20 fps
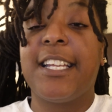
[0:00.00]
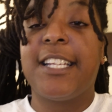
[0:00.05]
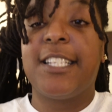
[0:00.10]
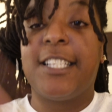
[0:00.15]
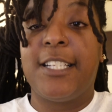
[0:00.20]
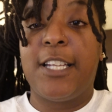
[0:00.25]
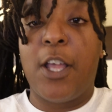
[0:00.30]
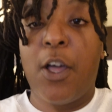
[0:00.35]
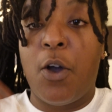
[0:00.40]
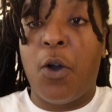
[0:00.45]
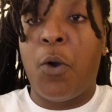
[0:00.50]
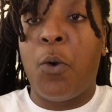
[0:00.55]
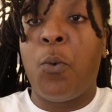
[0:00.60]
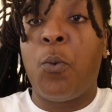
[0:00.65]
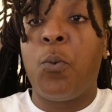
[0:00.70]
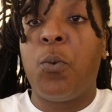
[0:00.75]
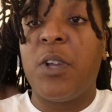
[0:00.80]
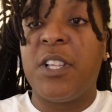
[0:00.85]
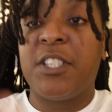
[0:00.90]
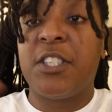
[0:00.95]
us know
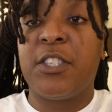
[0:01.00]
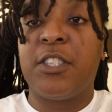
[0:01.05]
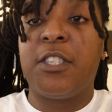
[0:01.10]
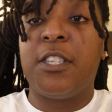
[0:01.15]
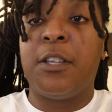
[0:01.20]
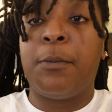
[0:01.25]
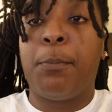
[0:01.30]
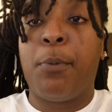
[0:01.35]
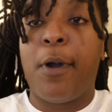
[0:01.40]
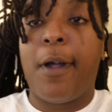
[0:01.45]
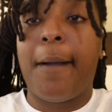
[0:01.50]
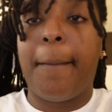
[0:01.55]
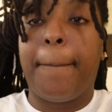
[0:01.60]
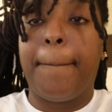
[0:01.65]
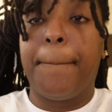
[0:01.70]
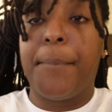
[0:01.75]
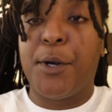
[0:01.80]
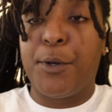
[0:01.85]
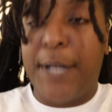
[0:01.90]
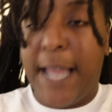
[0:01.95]
what's the
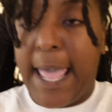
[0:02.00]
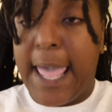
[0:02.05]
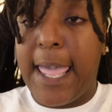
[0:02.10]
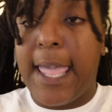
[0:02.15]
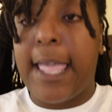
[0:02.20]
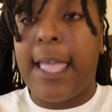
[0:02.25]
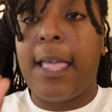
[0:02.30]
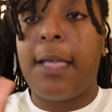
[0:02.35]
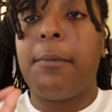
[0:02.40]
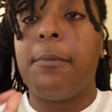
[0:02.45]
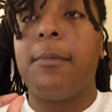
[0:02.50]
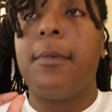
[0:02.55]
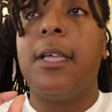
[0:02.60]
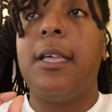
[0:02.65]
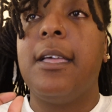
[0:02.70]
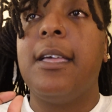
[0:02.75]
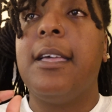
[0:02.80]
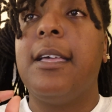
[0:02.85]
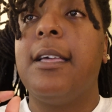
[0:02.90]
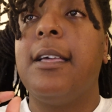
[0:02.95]
proper name.
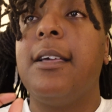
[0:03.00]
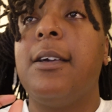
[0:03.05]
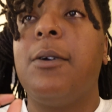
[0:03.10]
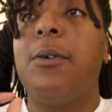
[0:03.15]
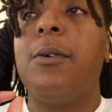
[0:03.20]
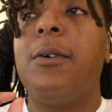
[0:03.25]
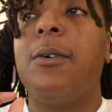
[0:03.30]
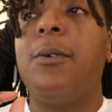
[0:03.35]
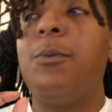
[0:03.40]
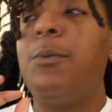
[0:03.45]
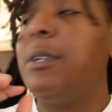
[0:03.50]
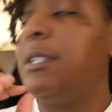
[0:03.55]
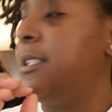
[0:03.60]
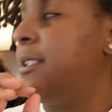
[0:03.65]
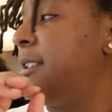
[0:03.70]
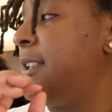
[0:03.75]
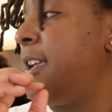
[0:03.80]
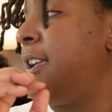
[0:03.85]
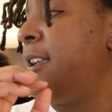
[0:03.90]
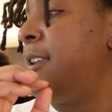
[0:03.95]
What's his
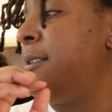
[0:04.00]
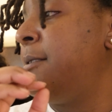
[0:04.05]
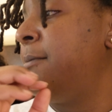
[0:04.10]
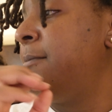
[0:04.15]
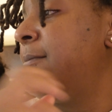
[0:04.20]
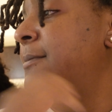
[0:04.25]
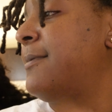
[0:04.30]
name?